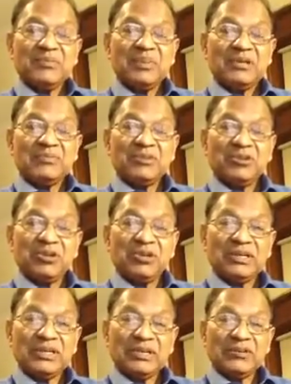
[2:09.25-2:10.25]
But with
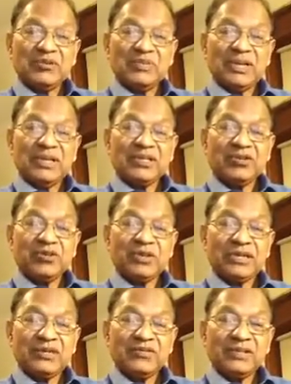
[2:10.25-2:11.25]
gold, it would make a
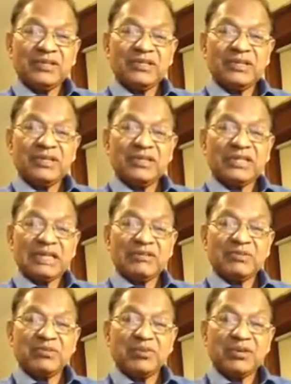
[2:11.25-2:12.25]
totally different
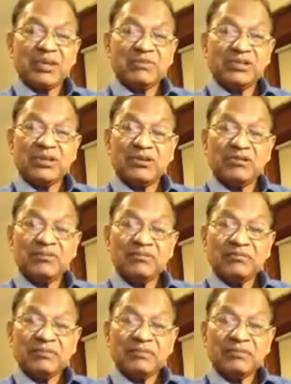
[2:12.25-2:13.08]
savings program. So